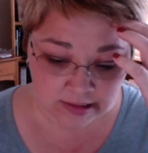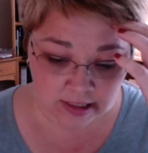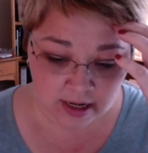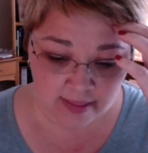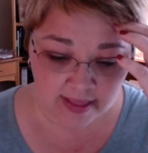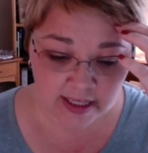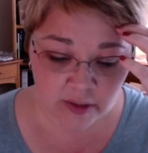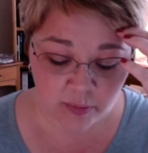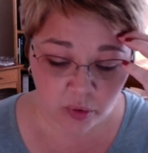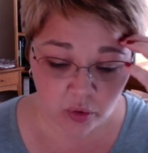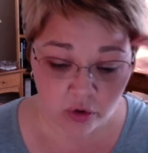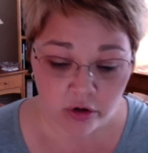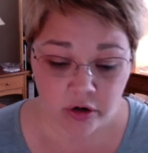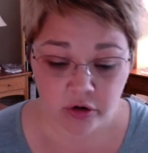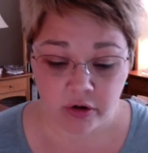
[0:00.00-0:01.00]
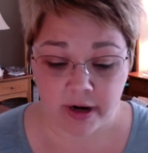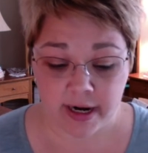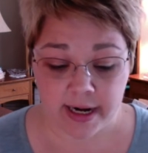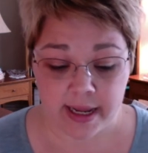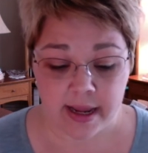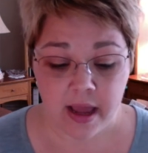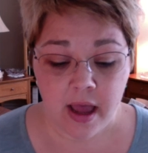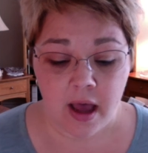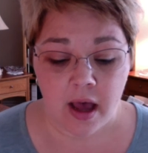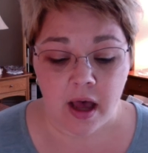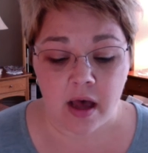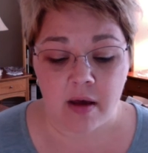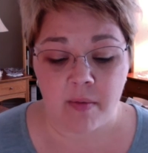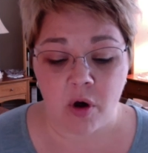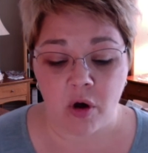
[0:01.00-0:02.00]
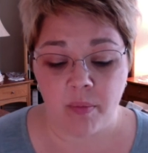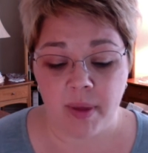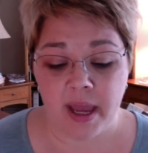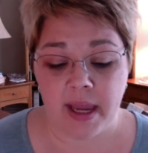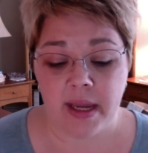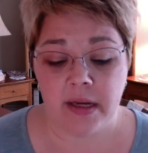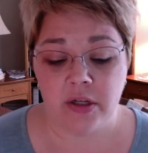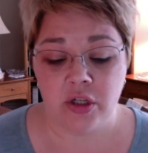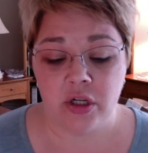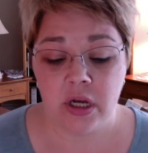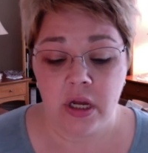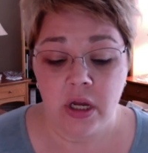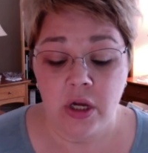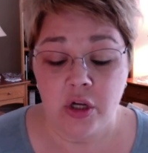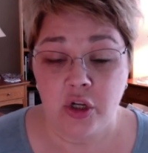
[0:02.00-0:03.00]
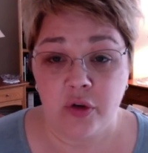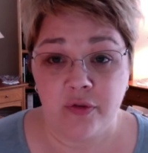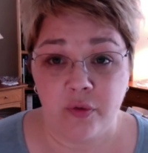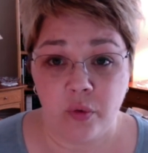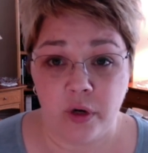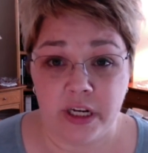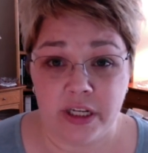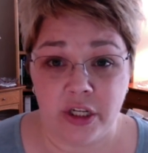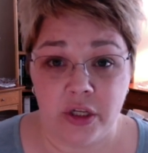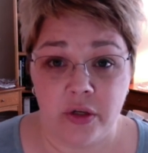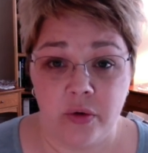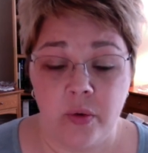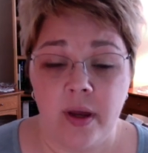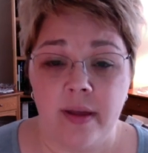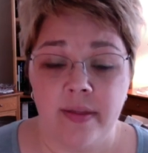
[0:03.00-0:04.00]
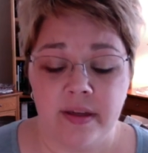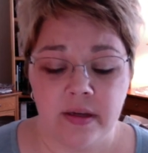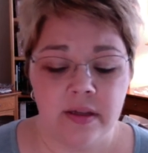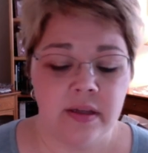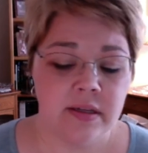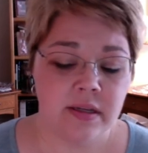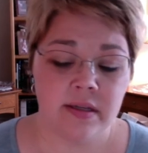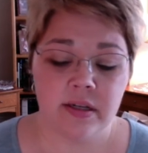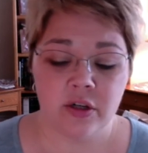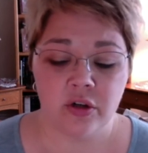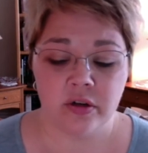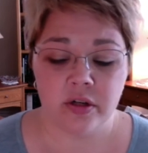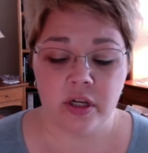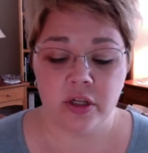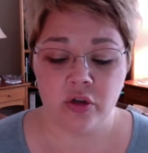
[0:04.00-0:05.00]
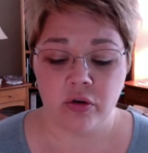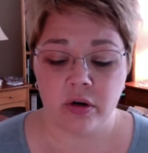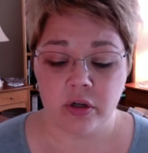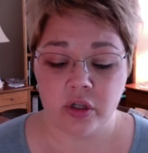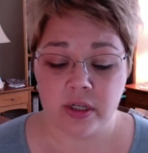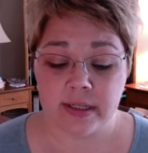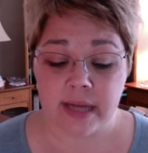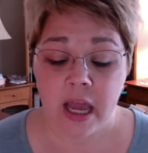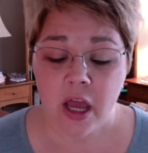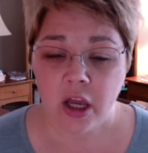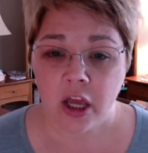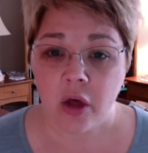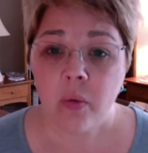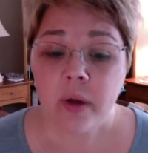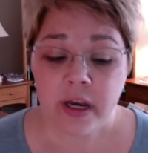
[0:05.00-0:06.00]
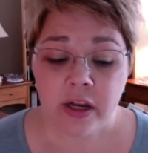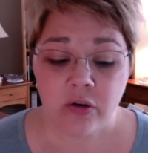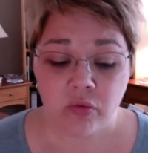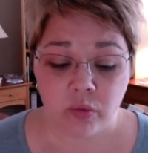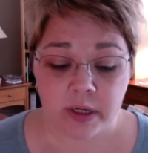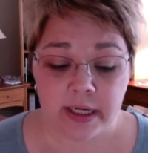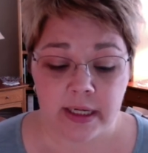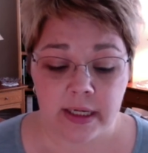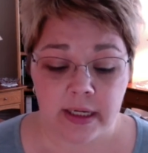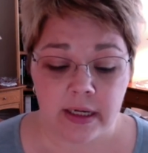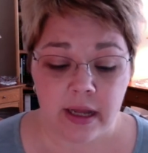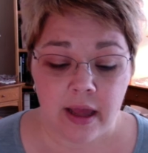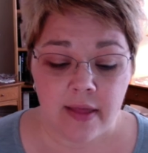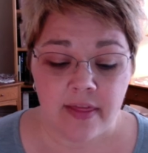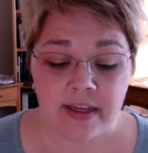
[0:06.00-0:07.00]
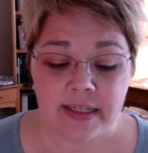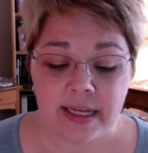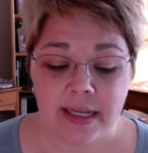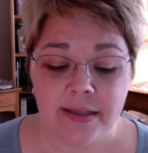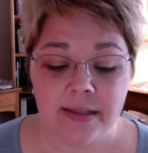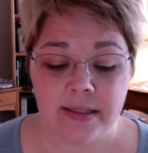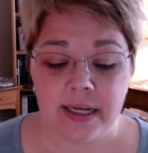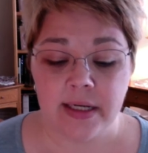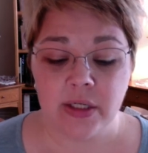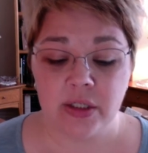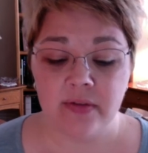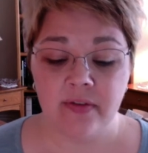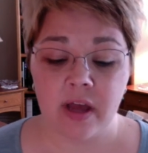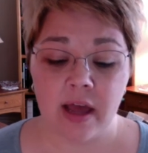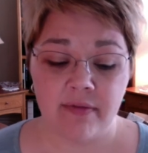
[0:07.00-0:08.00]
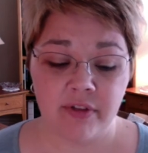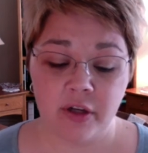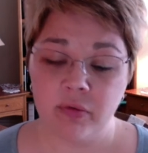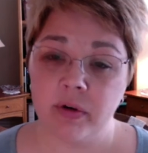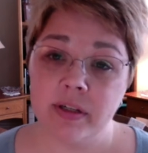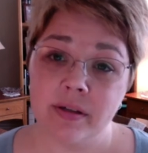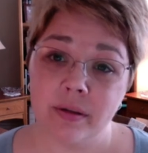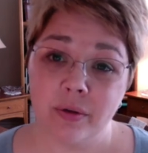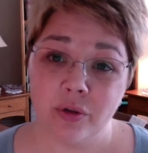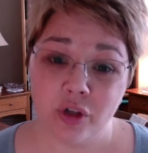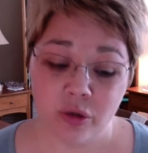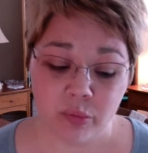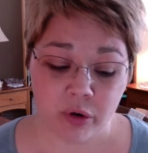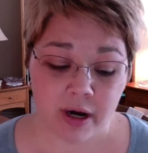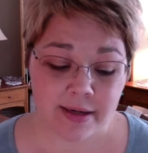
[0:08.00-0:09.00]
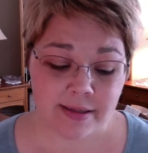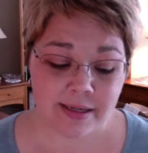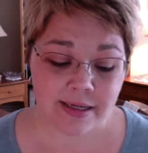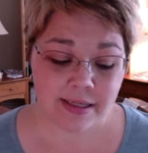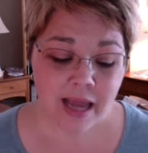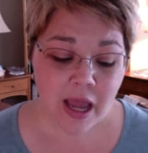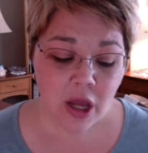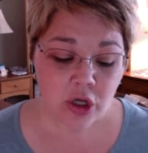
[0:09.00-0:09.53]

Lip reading: I think it's Porter O'Grady on page 242, and this is in your instructions. Go in and read the 10 stages of conflict resolution process.